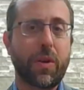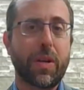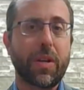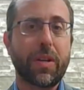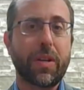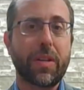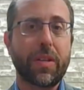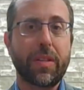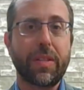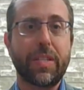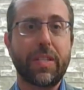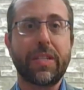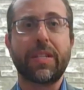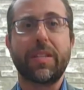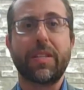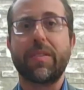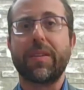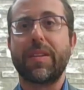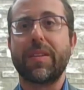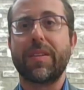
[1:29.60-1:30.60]
are
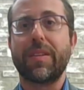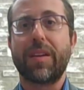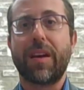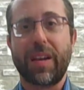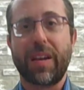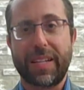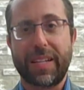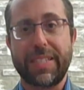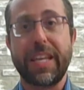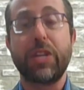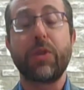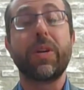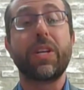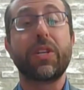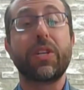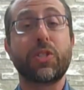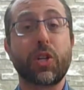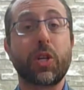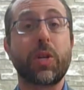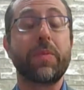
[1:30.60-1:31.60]
these
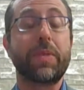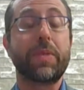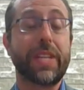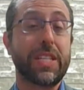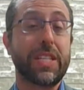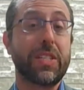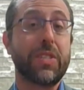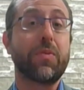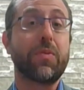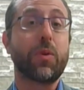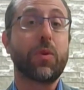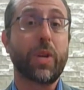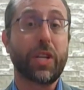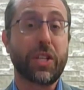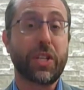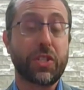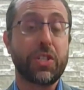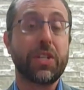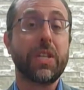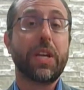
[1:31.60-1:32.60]
extenuating circumstances for
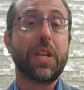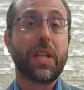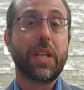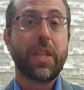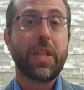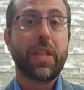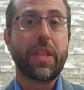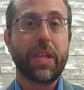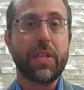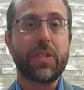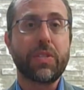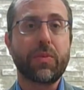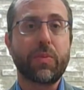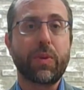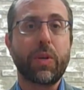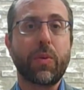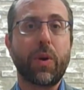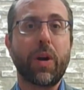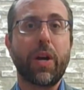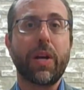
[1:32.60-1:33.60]
which
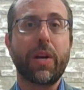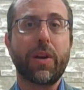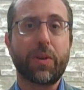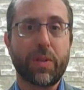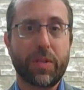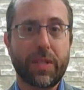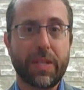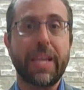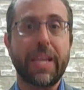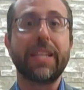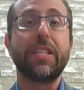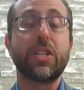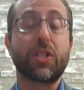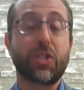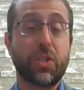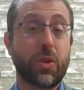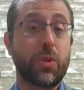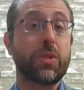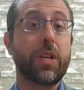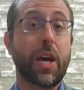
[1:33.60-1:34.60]
this requires
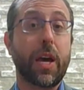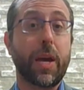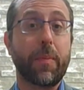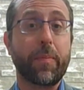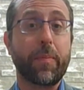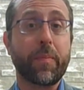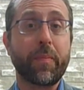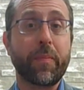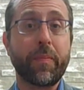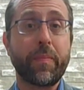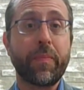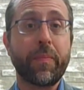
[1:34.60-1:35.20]
additional time.